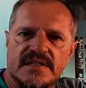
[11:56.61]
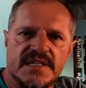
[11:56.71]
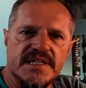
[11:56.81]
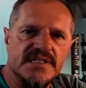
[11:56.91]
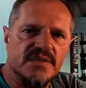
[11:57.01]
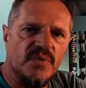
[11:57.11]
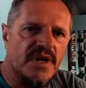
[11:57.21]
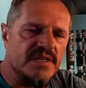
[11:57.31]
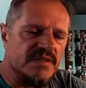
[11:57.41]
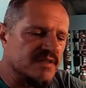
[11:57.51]
the reason
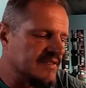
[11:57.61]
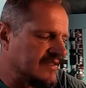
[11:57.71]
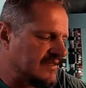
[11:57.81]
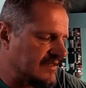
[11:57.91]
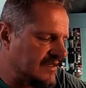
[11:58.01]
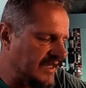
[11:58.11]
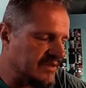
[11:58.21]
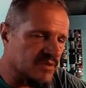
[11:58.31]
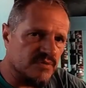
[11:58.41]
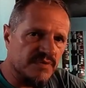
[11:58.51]
why the the
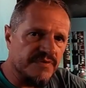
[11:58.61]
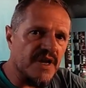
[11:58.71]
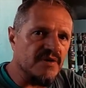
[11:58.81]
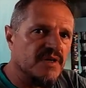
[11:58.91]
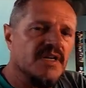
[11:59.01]
electrons will flow.